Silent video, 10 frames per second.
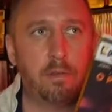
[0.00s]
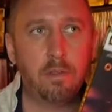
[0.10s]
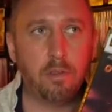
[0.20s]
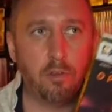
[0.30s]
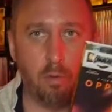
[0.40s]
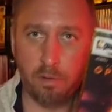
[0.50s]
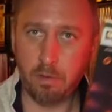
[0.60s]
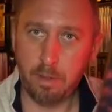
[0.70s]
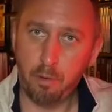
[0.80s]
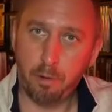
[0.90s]
you will
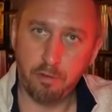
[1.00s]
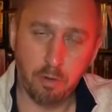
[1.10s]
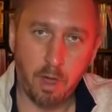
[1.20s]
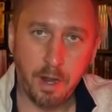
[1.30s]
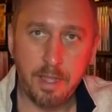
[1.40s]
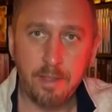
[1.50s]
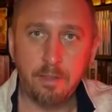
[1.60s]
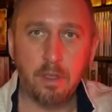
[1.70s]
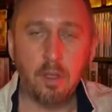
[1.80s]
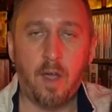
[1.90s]
get more drawn
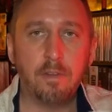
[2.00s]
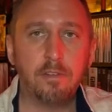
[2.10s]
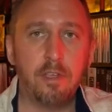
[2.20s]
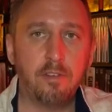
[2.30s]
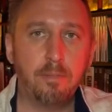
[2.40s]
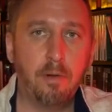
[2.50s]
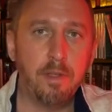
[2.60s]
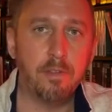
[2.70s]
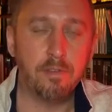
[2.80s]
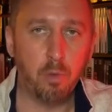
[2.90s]
into the conversation
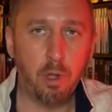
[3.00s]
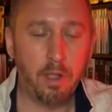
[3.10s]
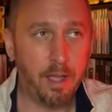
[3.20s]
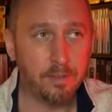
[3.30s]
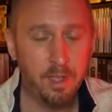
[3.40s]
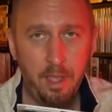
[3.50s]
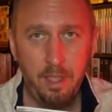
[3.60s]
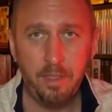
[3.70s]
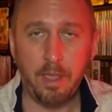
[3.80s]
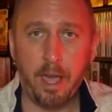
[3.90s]
points as well as
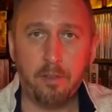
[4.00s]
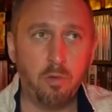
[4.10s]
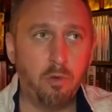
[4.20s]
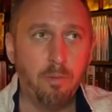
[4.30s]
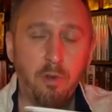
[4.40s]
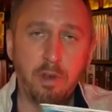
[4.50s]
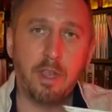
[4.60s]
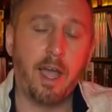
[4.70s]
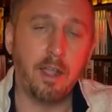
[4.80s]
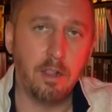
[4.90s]
the actual more
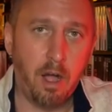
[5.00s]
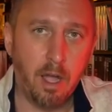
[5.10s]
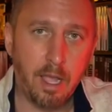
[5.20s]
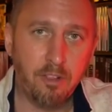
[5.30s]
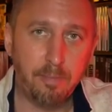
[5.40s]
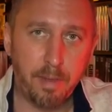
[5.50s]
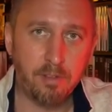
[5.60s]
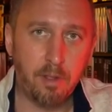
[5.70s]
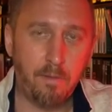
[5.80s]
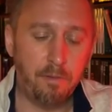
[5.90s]
dialogue
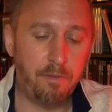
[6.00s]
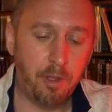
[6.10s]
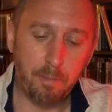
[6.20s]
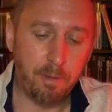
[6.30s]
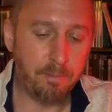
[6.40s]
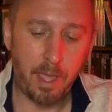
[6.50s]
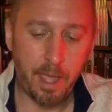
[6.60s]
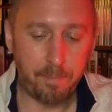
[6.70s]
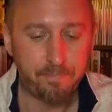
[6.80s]
aspects of the film. But man,